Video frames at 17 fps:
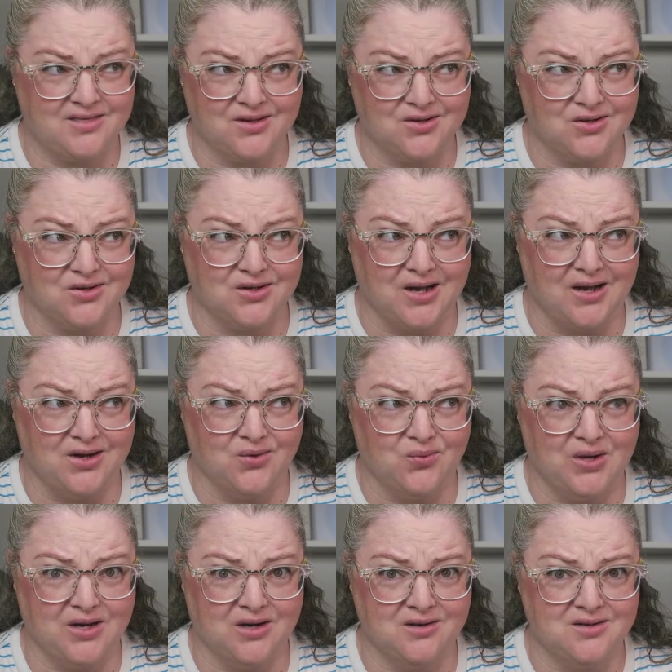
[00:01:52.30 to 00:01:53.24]
good kind of
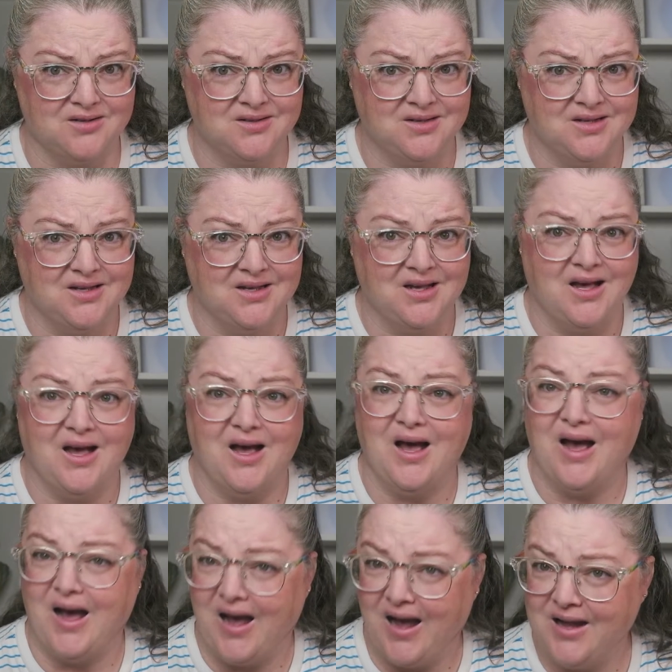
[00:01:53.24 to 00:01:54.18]
weird.
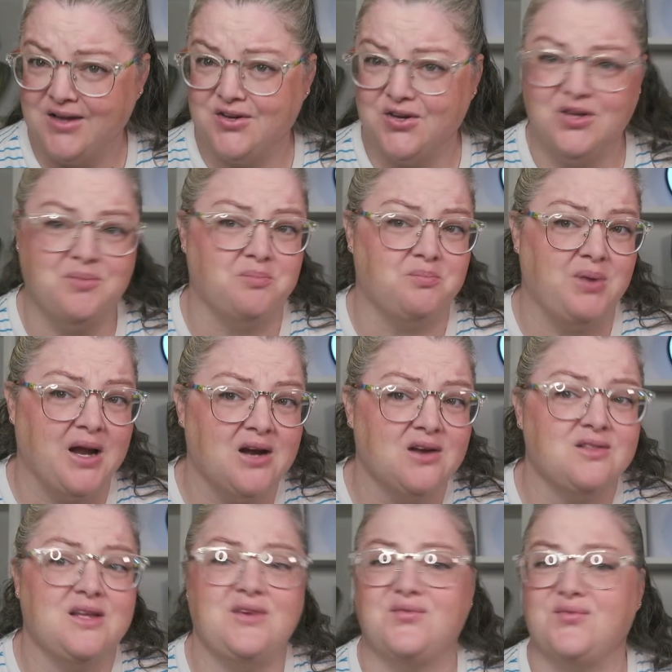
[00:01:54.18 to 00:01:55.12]
I could
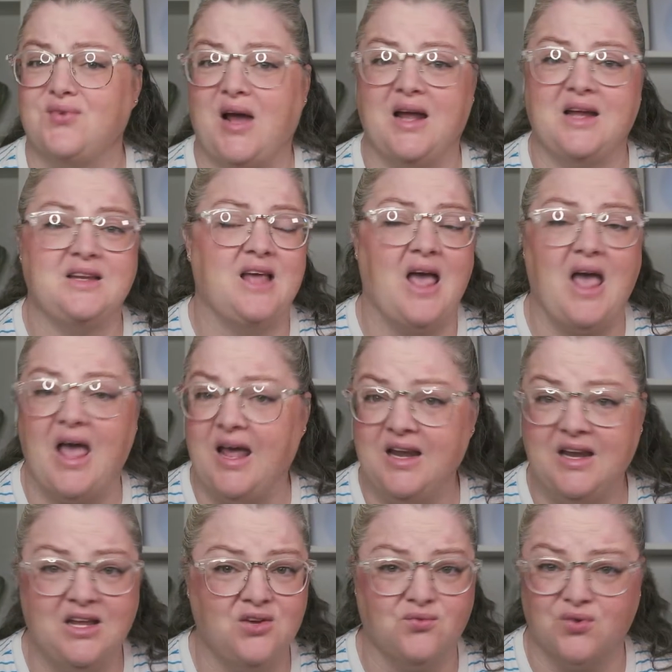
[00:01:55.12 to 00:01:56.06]
barely find
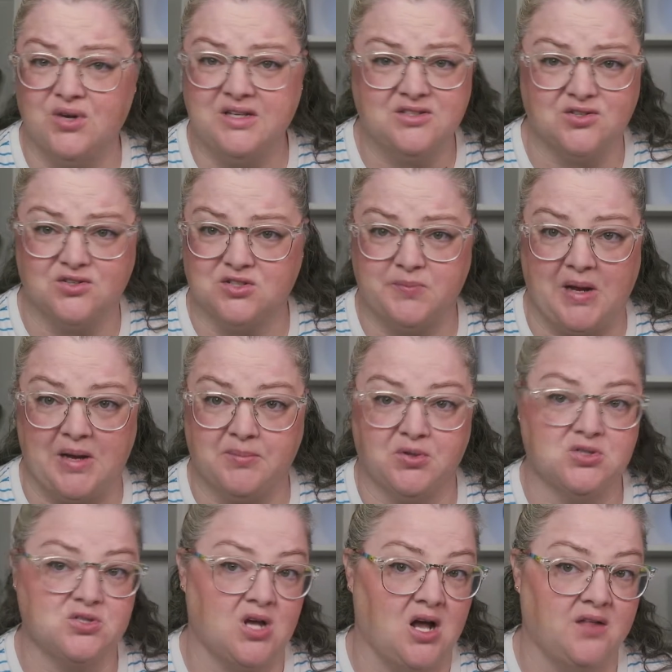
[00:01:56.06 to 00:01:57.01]
any research
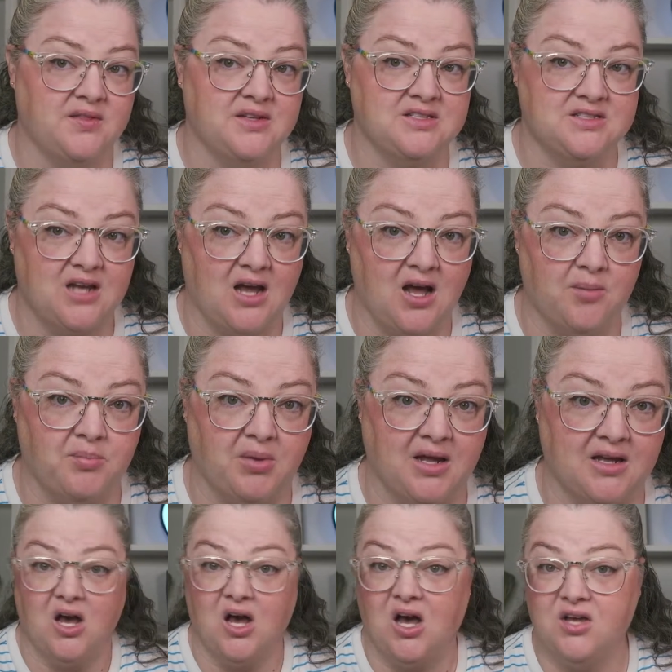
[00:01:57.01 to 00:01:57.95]
papers on this
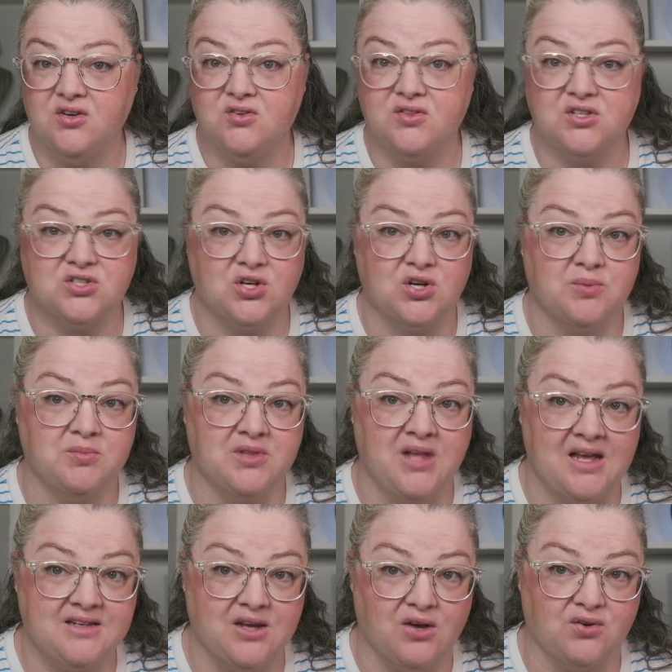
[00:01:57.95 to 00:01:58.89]
topic under the term
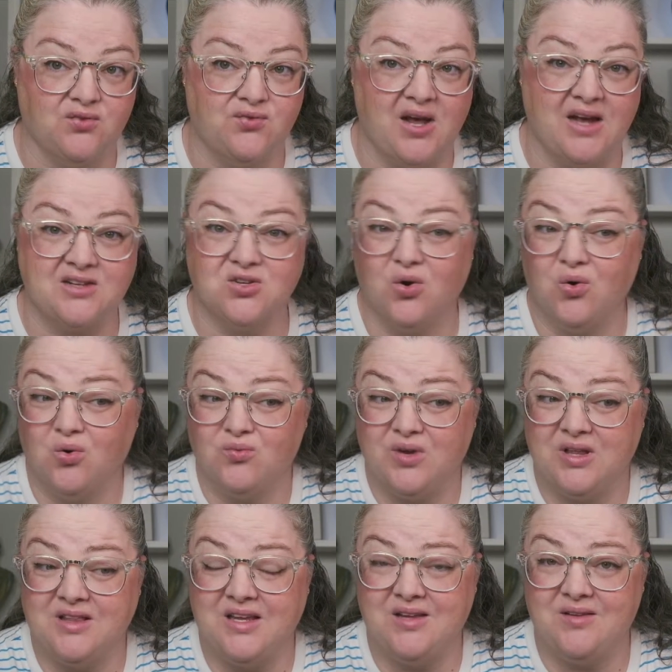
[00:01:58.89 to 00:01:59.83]
letdown effect or
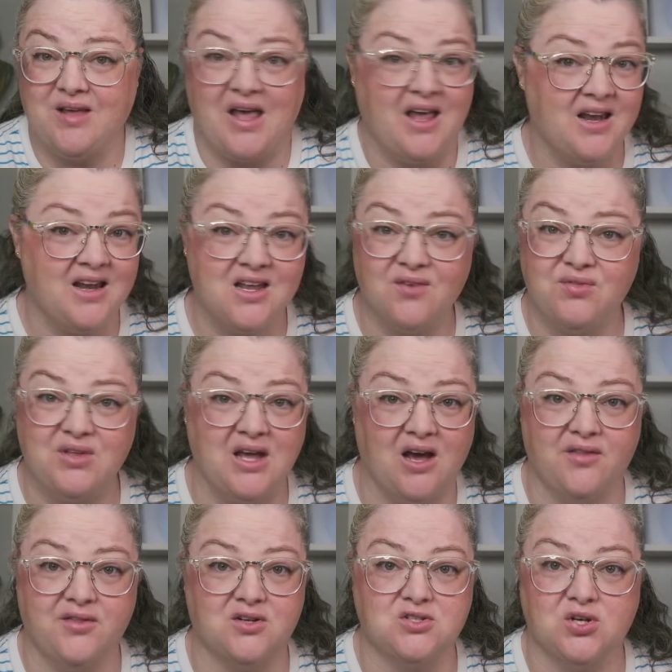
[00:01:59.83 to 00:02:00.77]
really any of the
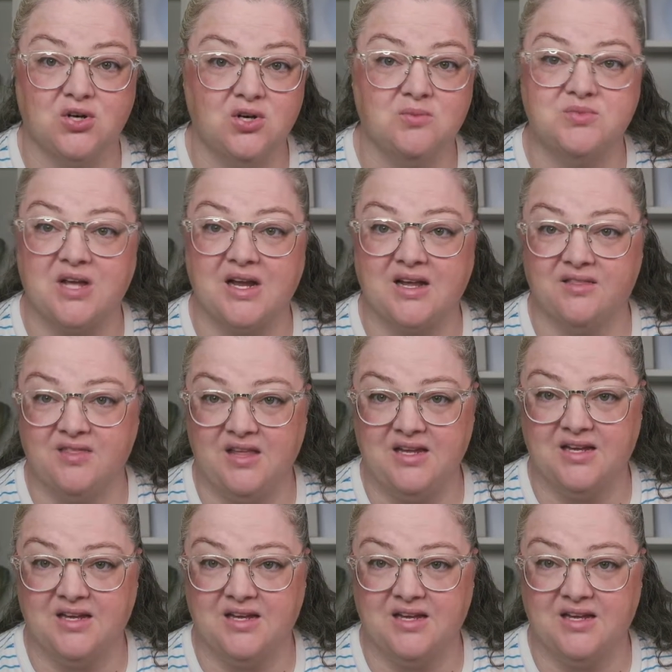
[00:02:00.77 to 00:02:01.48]
other terms I could think